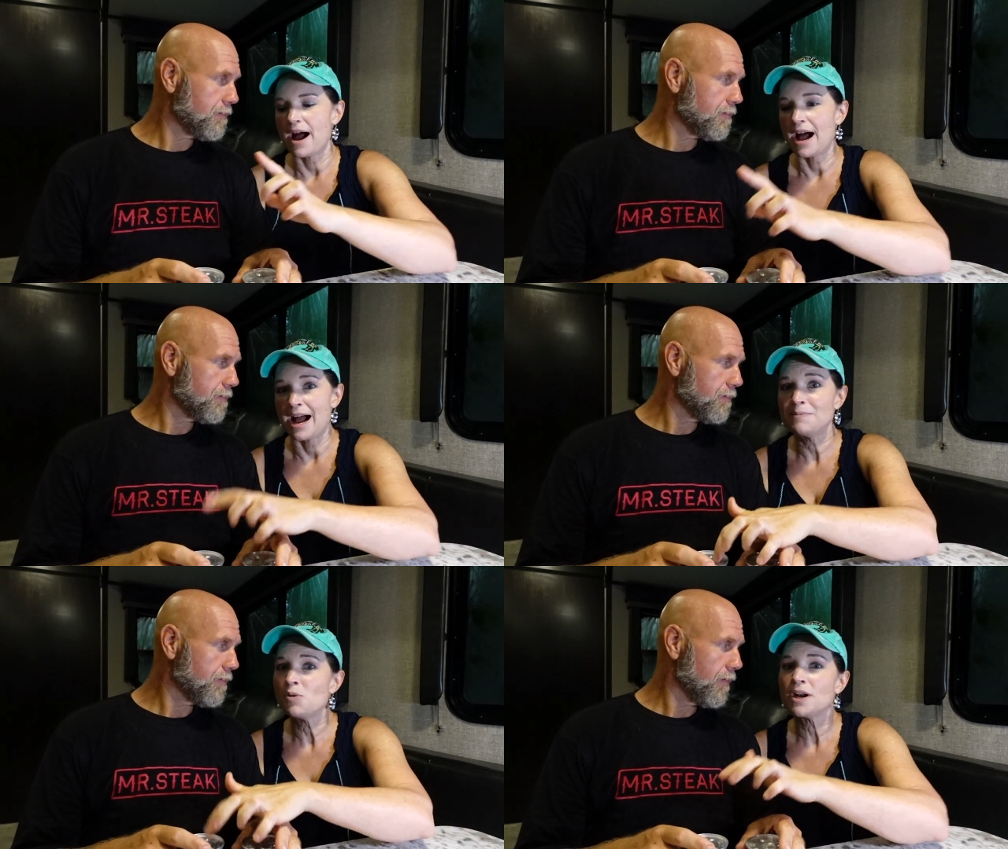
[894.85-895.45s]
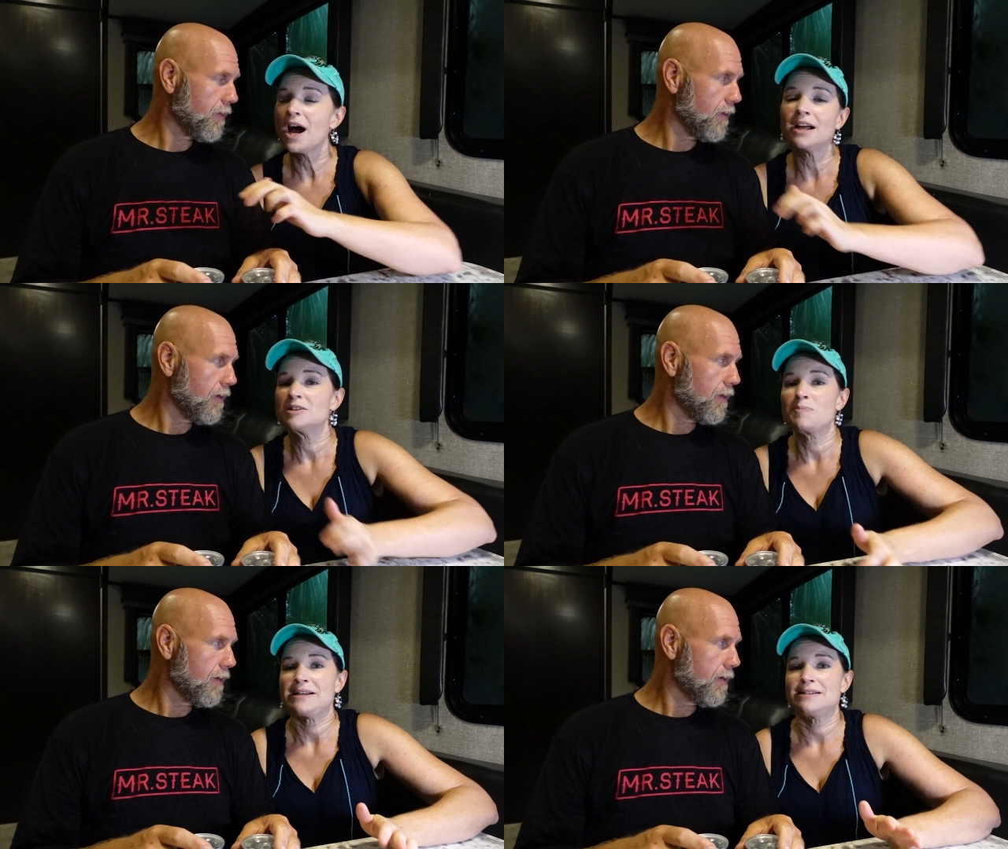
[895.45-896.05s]
Speaker 1: I'm going hot and
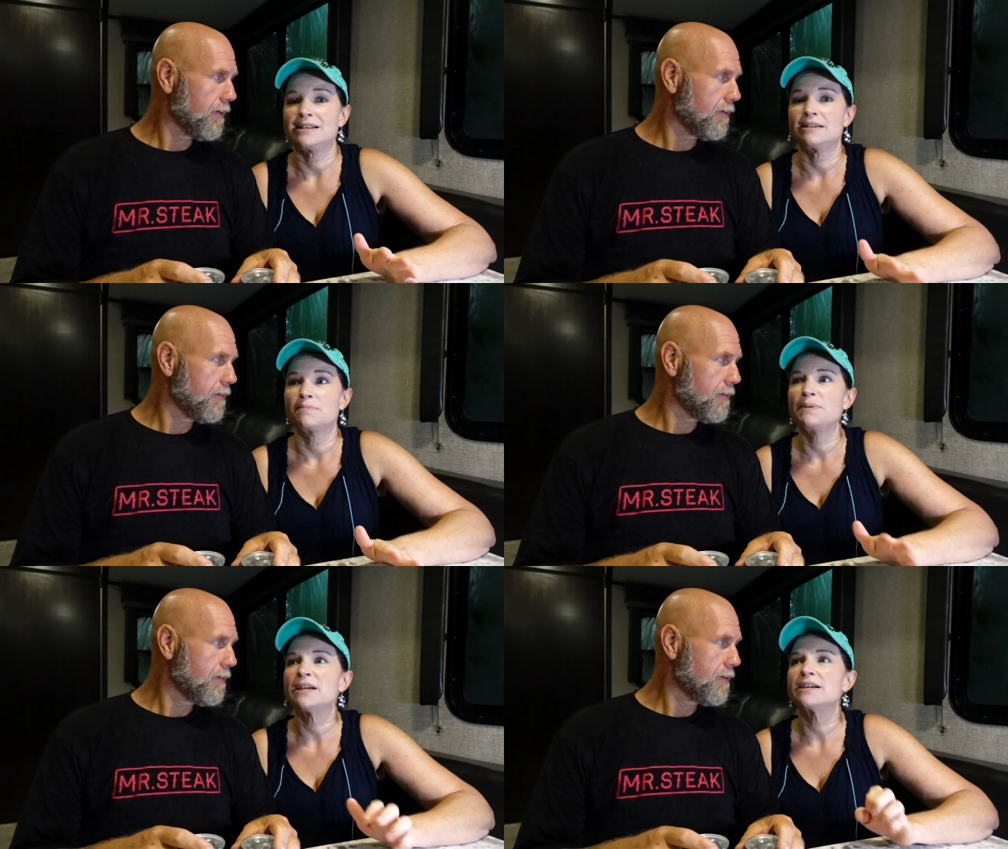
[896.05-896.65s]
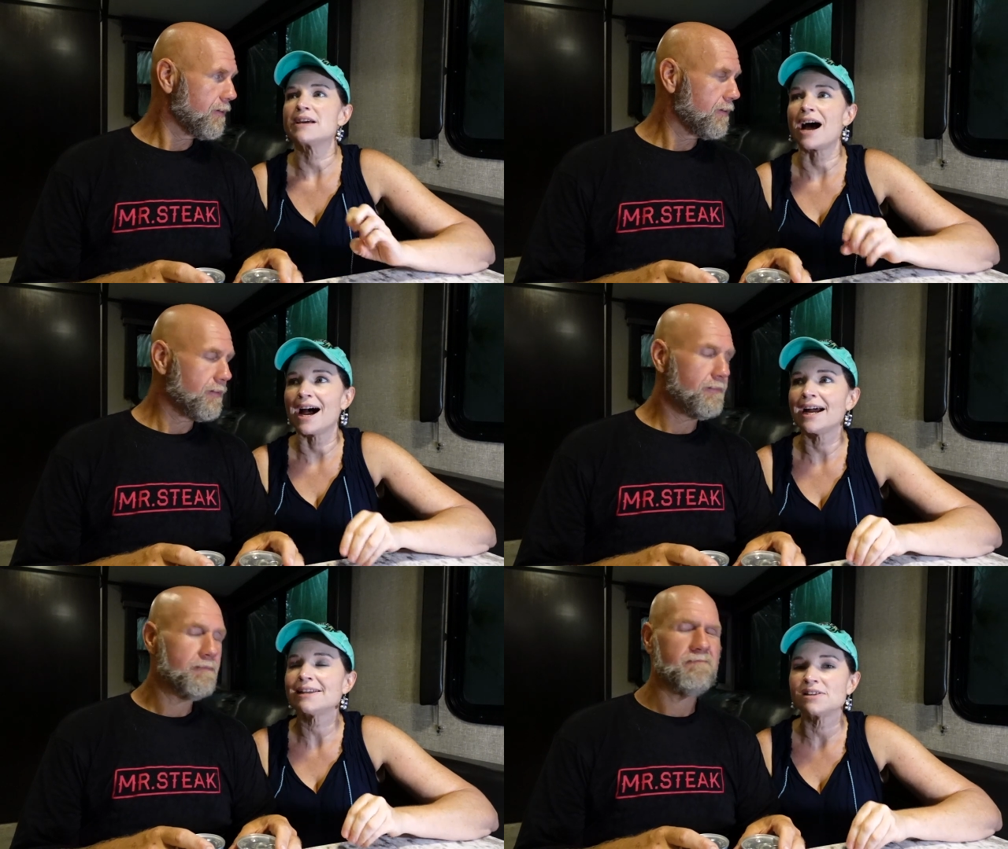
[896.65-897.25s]
spicy because
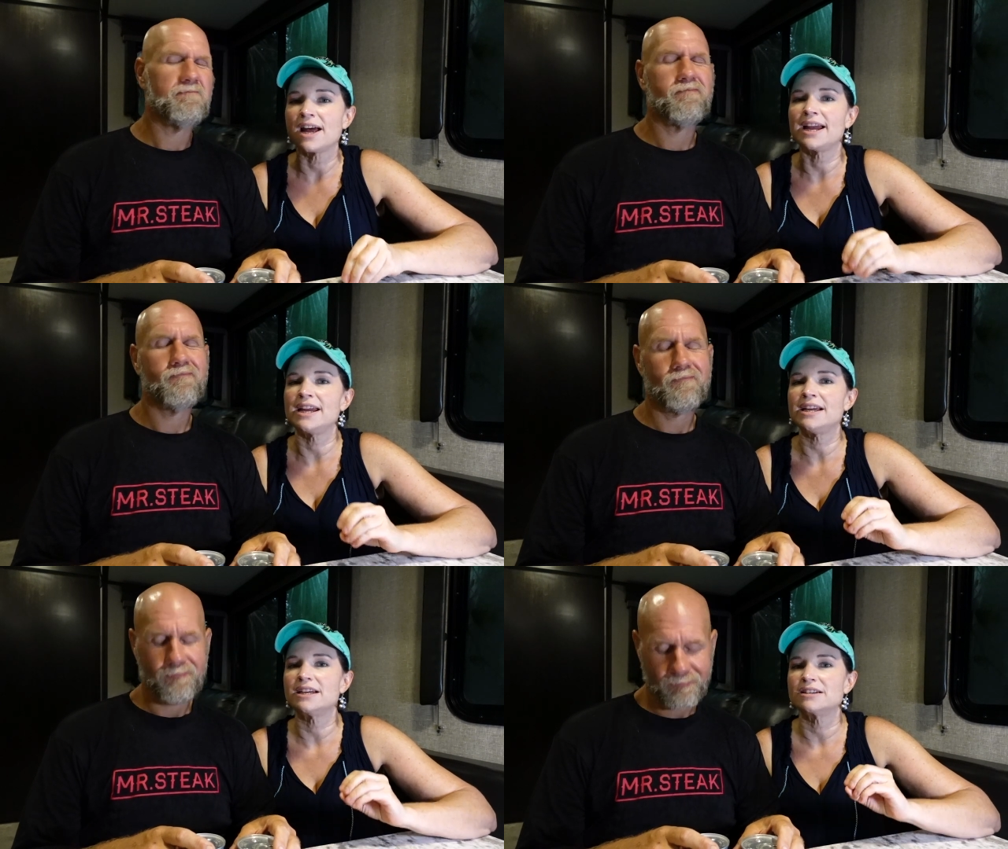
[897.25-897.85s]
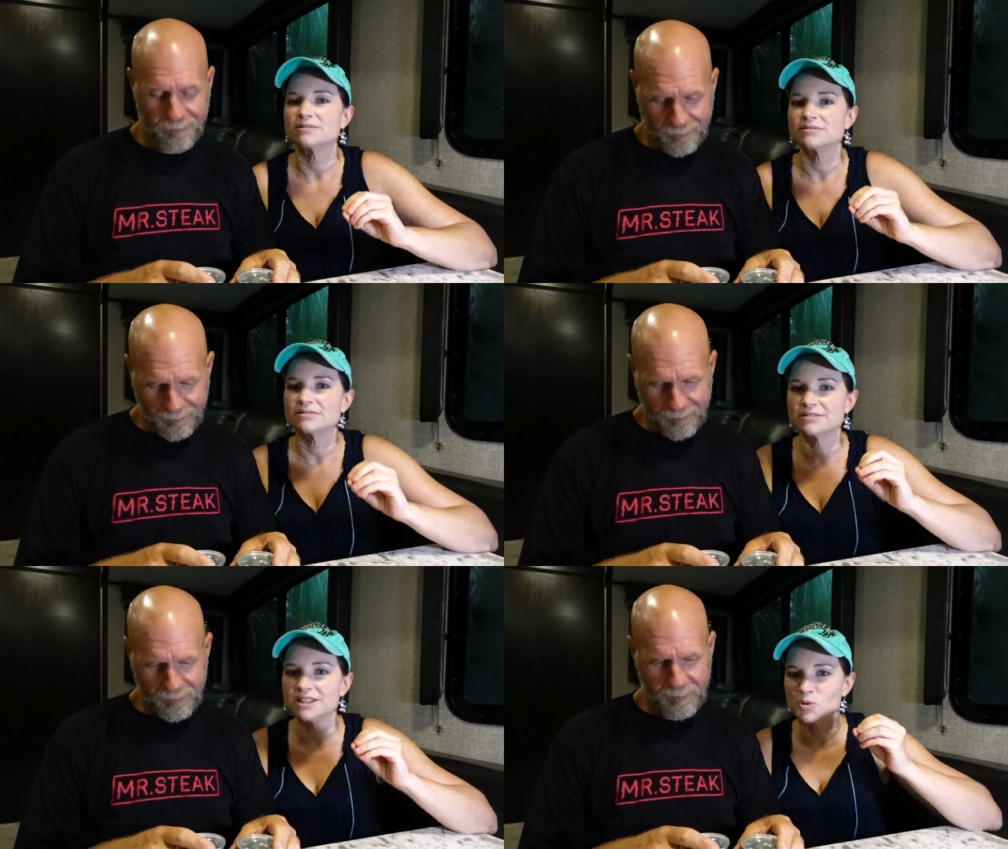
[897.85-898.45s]
I like
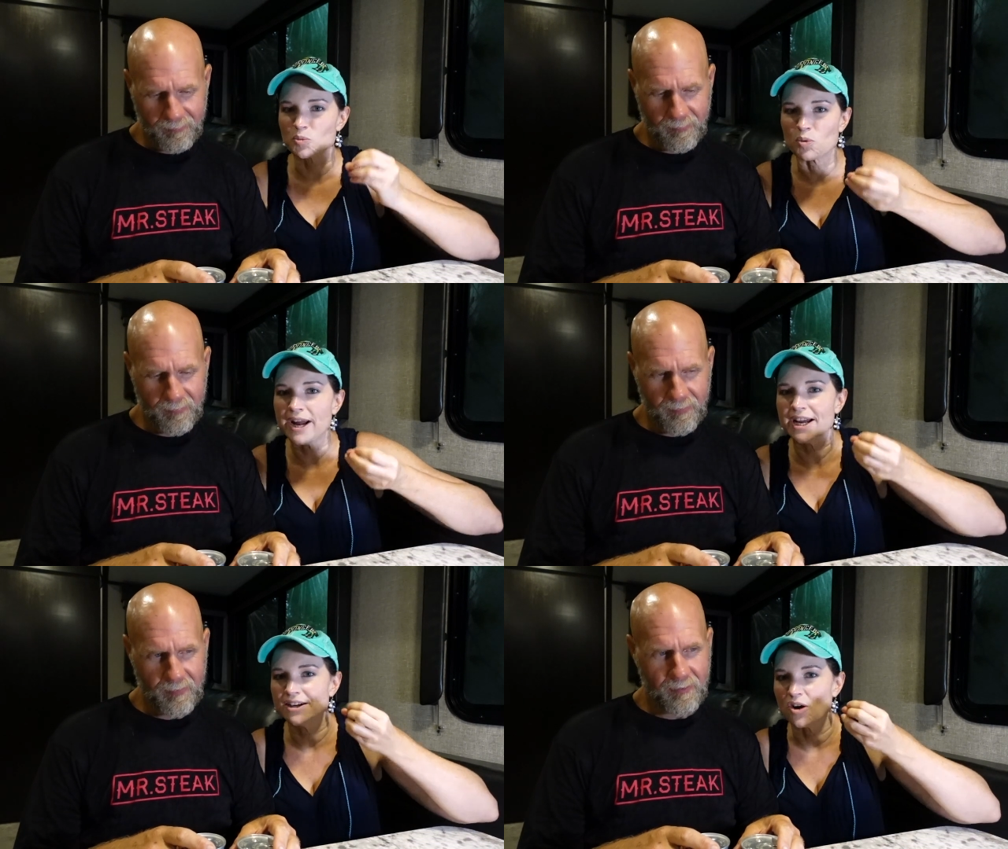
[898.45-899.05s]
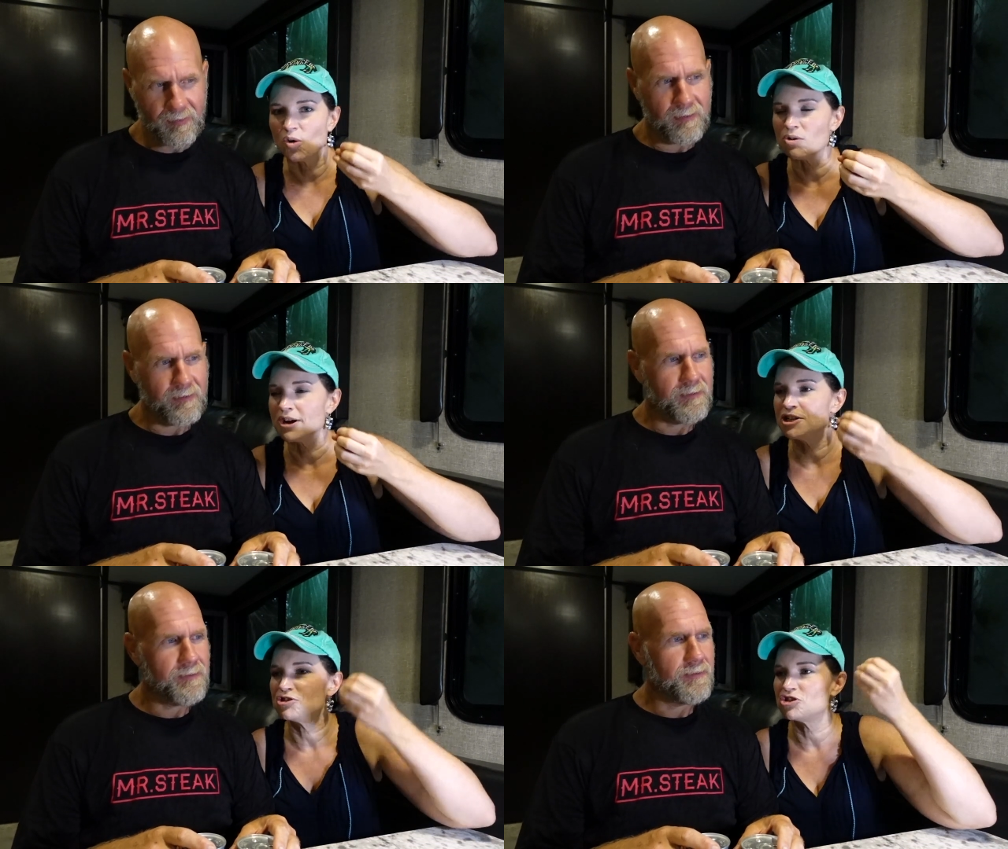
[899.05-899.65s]
the red,
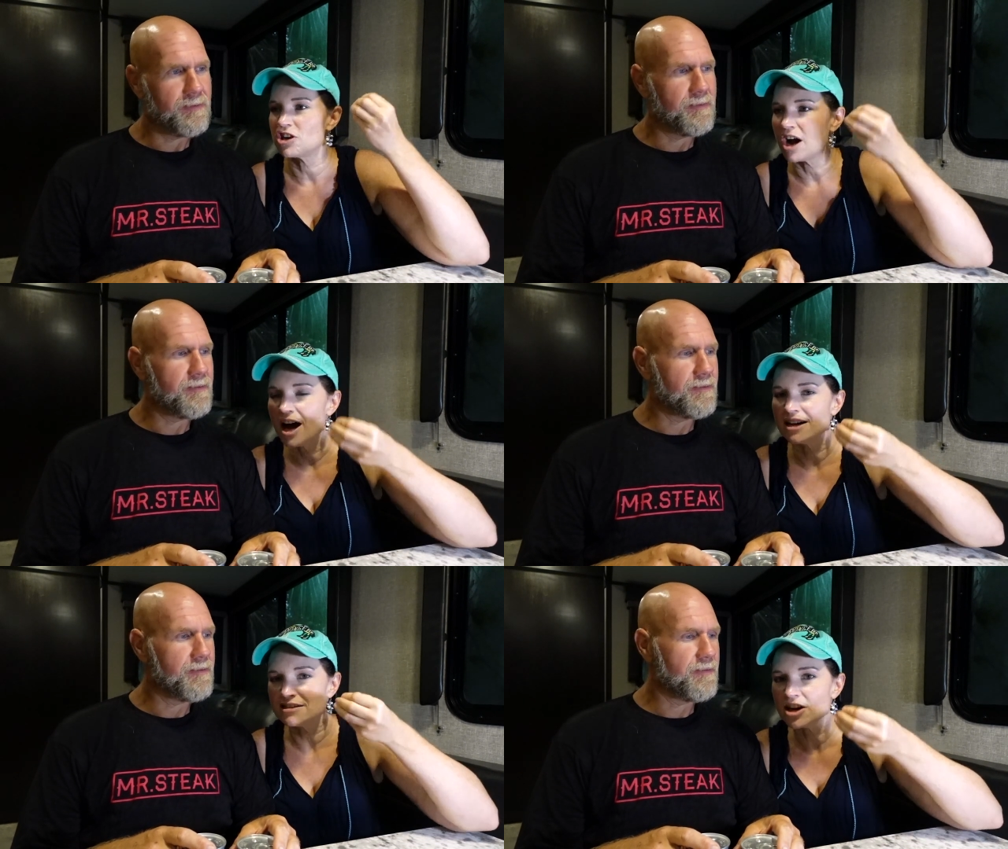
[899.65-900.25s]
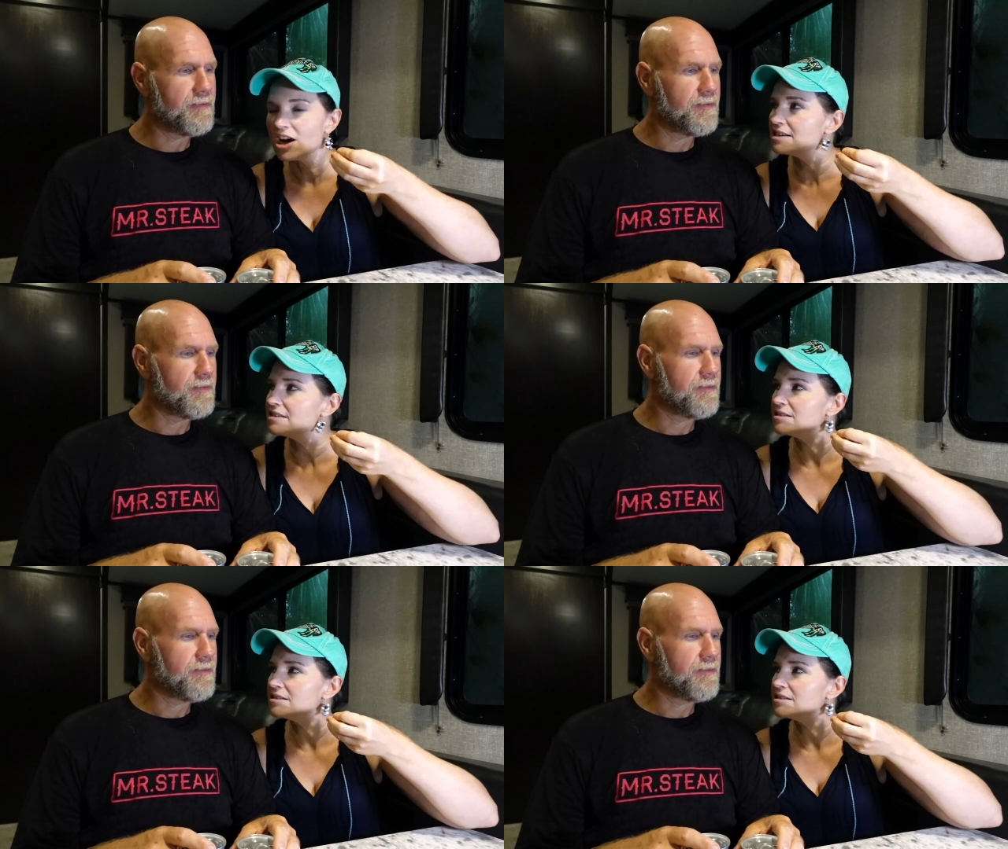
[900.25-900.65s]
orange hot sauce